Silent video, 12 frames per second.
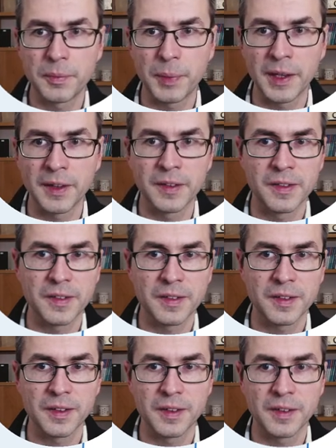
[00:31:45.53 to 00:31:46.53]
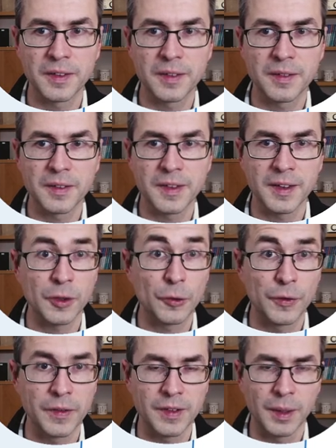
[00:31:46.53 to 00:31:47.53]
balanced uh, set
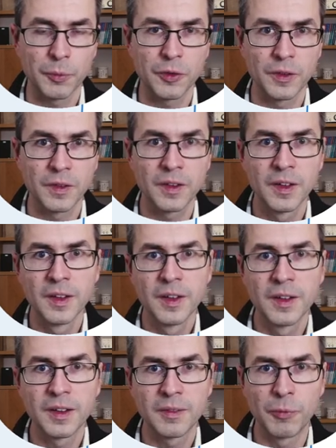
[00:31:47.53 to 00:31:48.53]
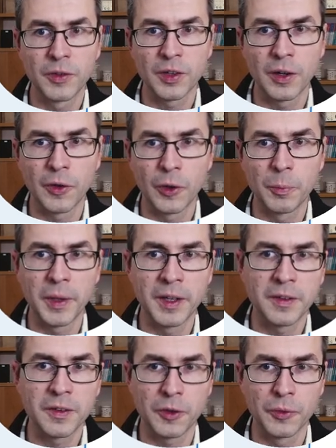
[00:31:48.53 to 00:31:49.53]
of assumptions, which are all
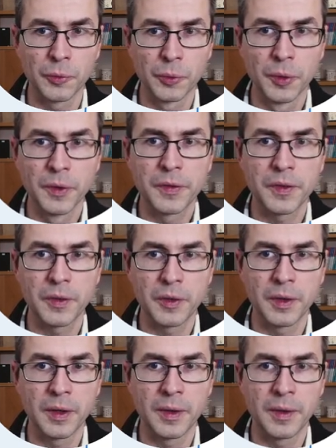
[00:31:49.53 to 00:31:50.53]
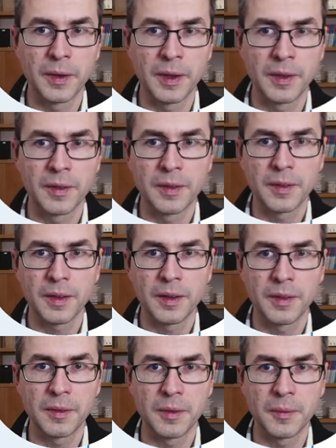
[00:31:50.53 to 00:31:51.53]
based on rules uh, and
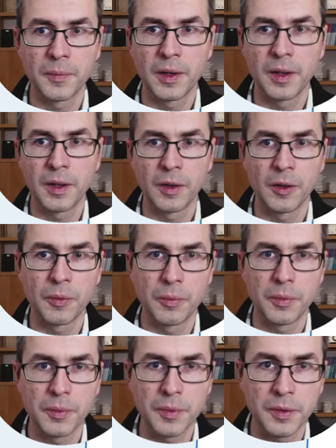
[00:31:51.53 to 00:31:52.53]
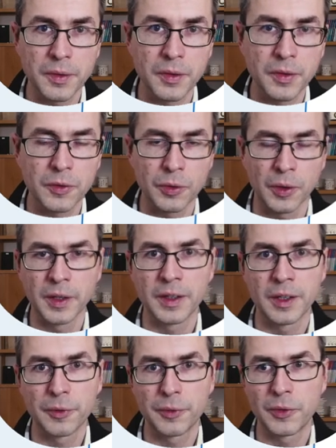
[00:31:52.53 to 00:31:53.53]
um, are strong
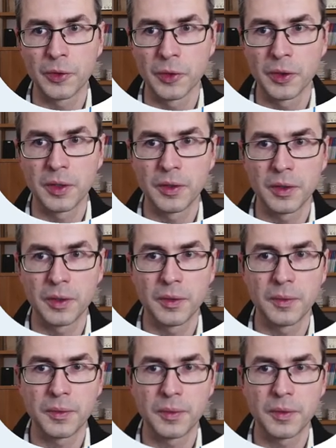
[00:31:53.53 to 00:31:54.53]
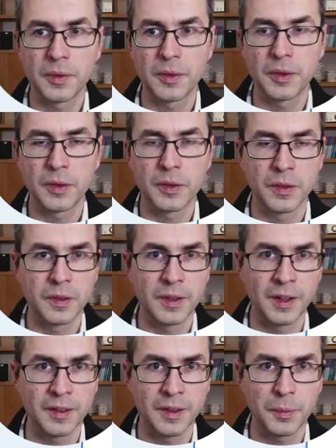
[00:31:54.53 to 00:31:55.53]
enough to uh,
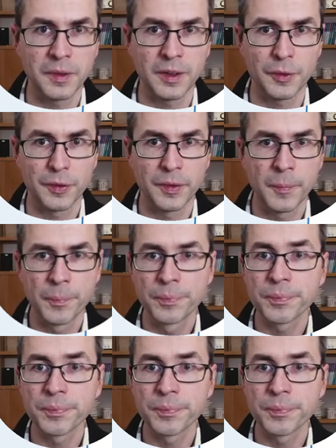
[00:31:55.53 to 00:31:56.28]
sustain themselves.